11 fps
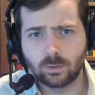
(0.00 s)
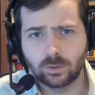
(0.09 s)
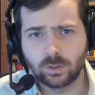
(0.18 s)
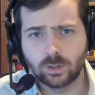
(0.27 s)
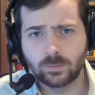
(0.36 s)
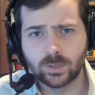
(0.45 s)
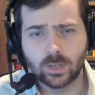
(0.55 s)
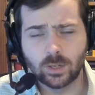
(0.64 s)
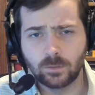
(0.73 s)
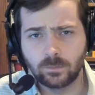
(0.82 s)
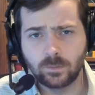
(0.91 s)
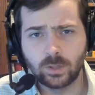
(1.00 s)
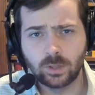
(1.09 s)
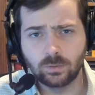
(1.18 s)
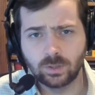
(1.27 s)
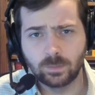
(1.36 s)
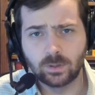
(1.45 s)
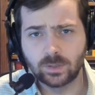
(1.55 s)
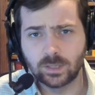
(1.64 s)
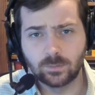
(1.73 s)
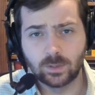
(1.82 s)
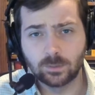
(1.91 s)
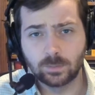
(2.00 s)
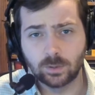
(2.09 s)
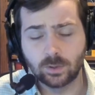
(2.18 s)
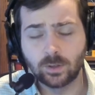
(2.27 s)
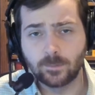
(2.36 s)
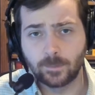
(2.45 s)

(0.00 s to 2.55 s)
terms of usability of the computer.